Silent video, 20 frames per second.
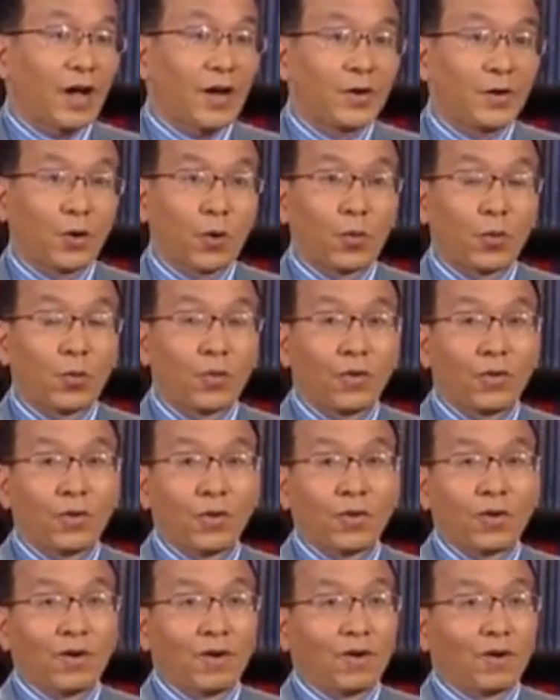and he was
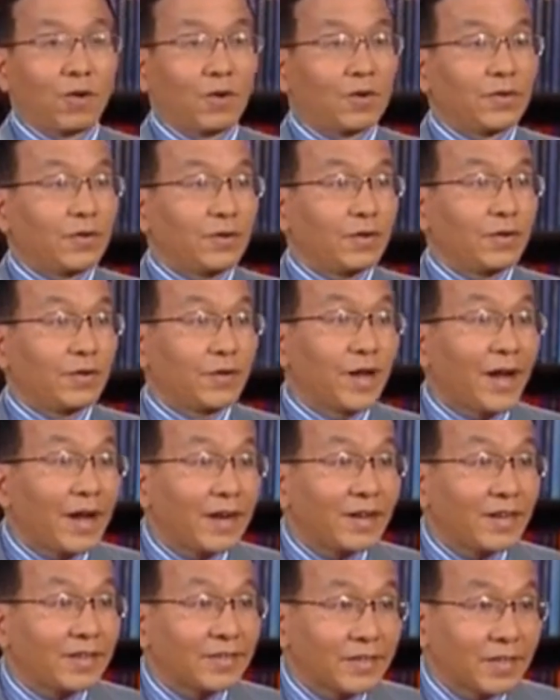investigated by
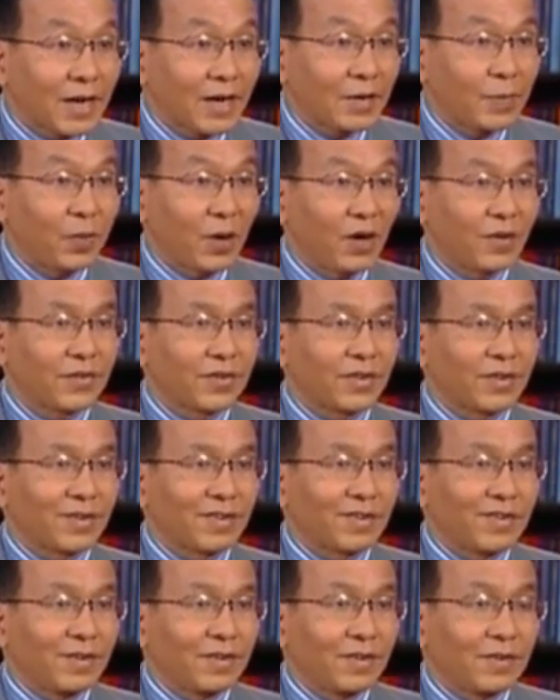the F B I,
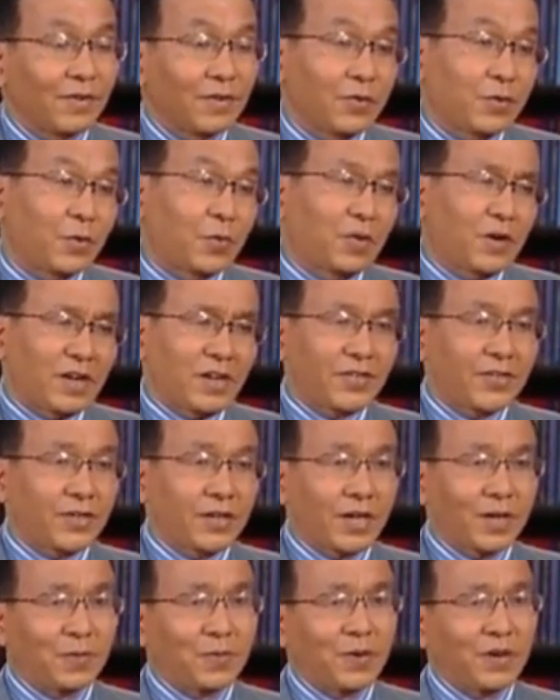the Canadian
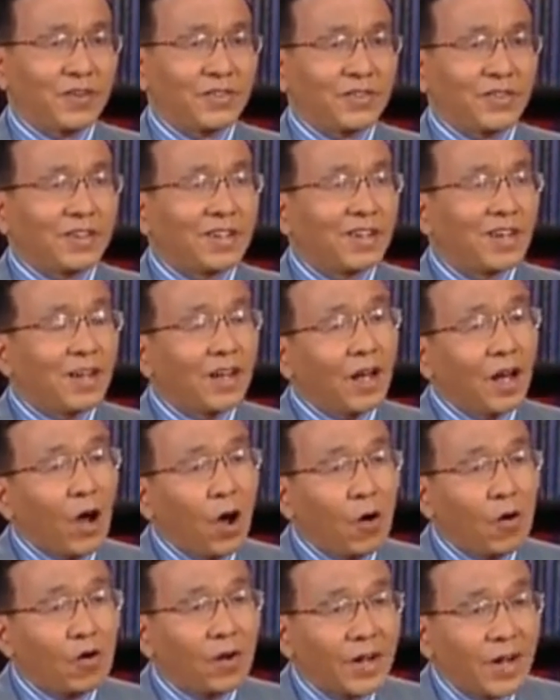Security
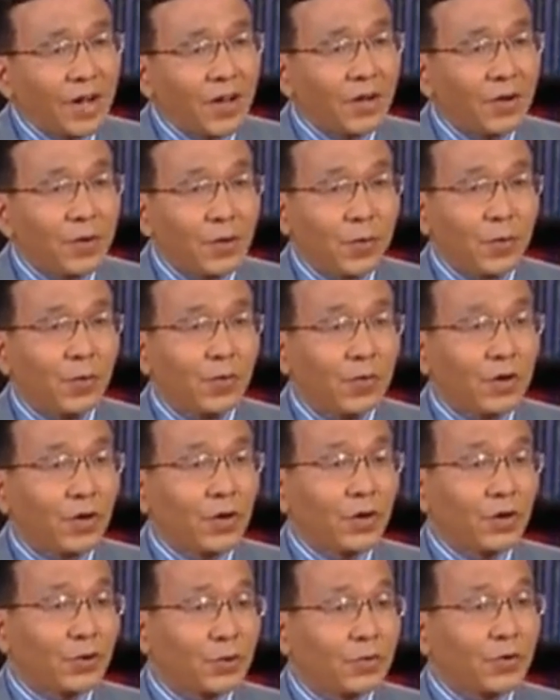Intelligence Service,
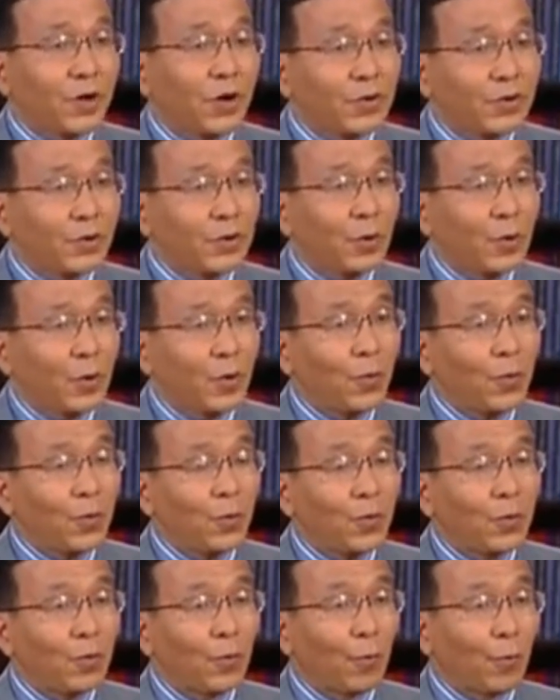and the Toronto
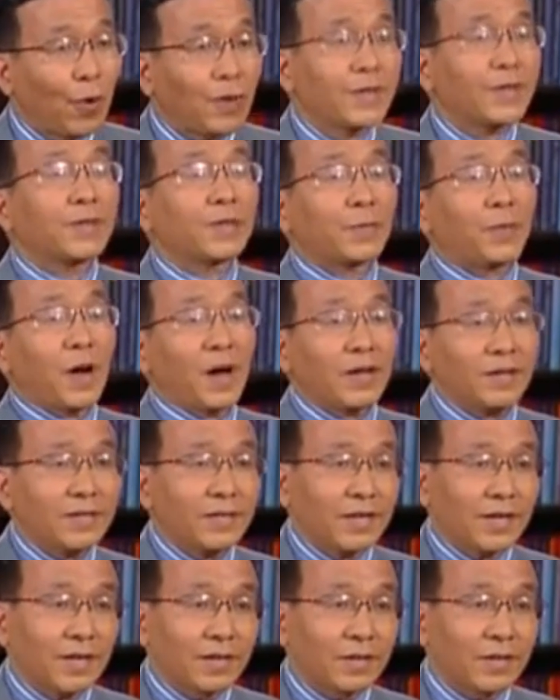Police, the
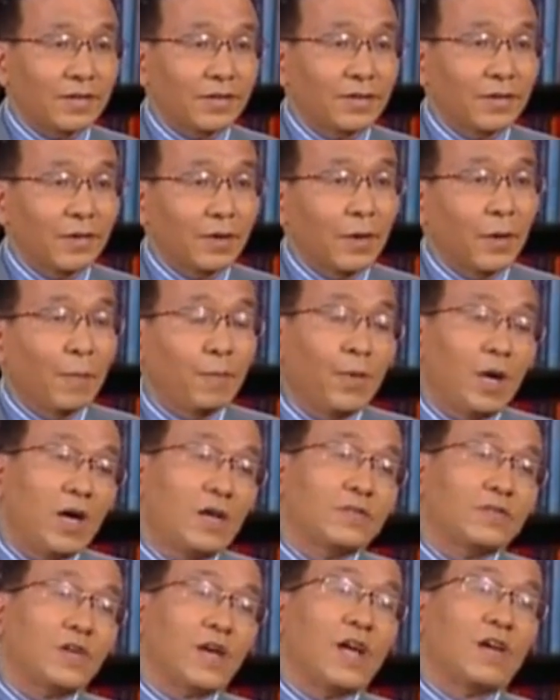Canadian Federal
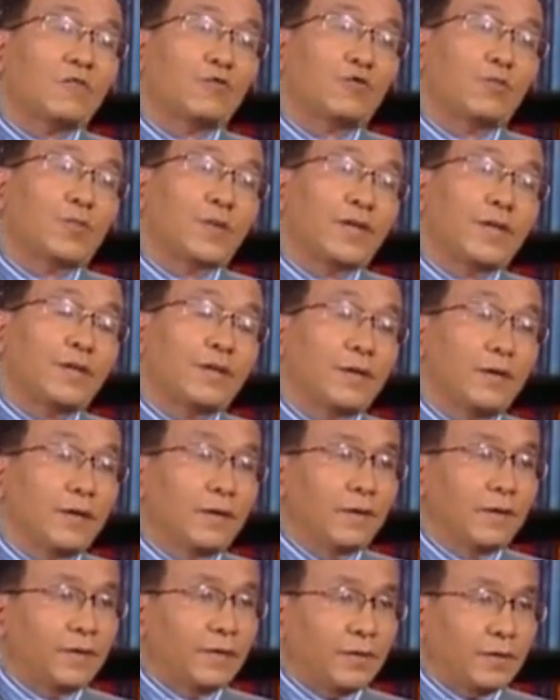Prosecution,
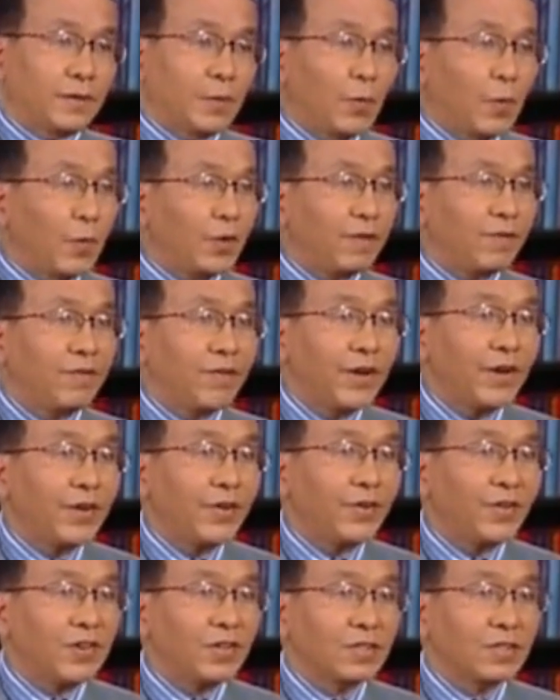the Crown.